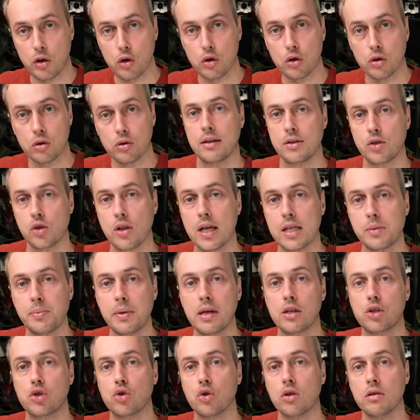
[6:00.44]
view. So that's
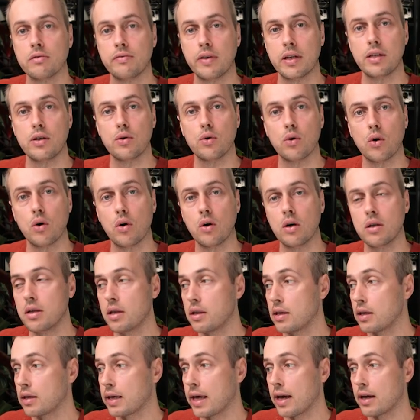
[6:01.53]
been a short video on
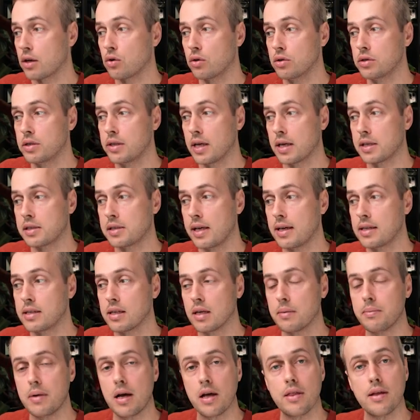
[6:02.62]
the get context
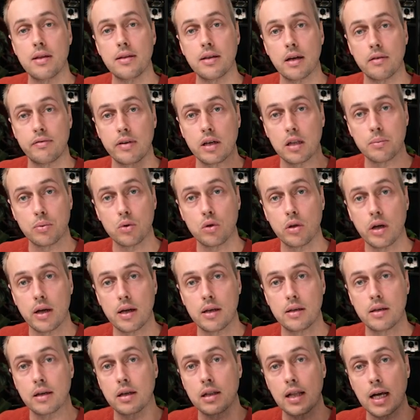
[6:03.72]
data method available
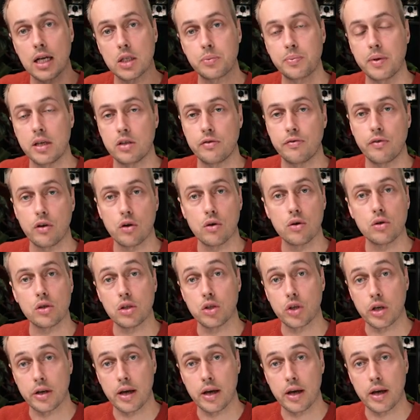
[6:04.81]
in class-based views and